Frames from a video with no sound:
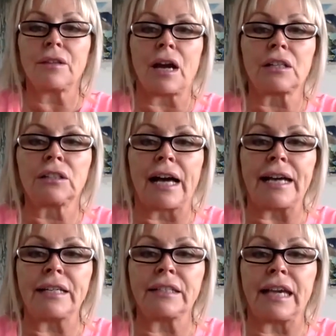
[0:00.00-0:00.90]
A
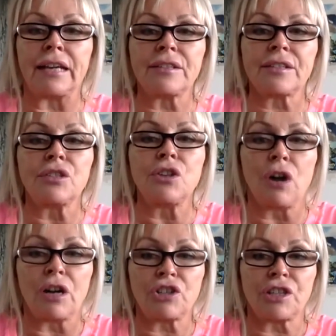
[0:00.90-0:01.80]
client gets
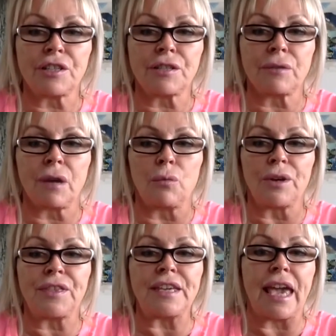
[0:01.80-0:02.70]
nauseous
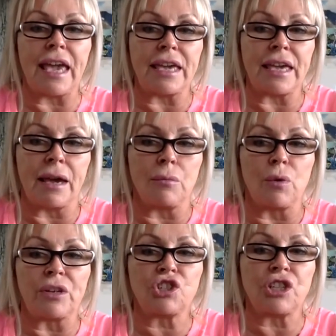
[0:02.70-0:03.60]
with the AM
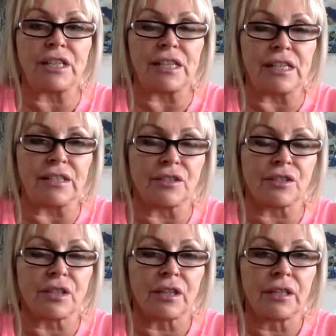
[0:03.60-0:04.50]
when she
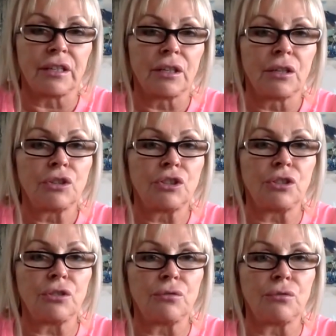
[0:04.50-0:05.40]
eats. Do
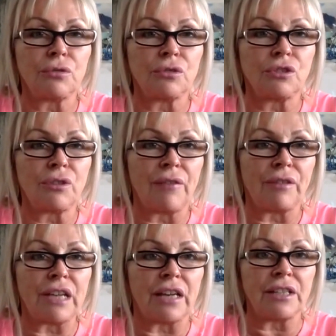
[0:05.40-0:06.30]
you have
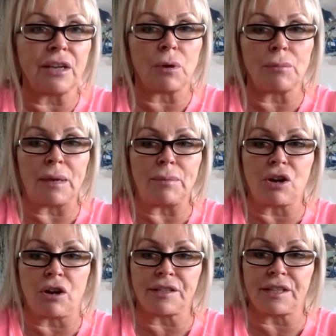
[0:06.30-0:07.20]
any idea what may be
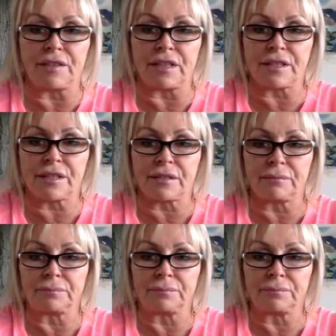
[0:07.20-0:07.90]
causing this?